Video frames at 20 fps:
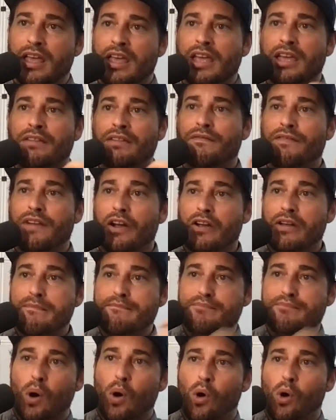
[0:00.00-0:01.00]
in very
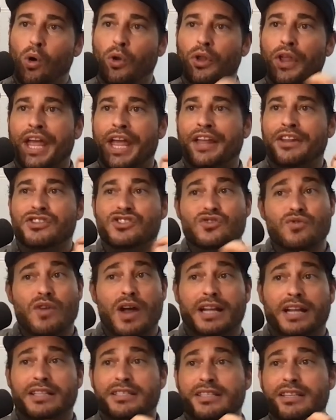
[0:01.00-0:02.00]
bold and
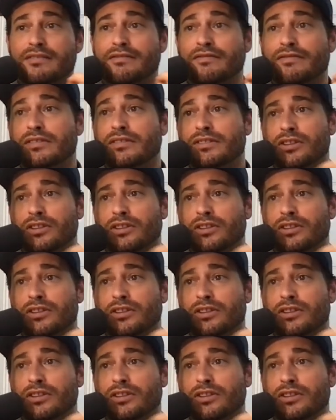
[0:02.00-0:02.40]
directive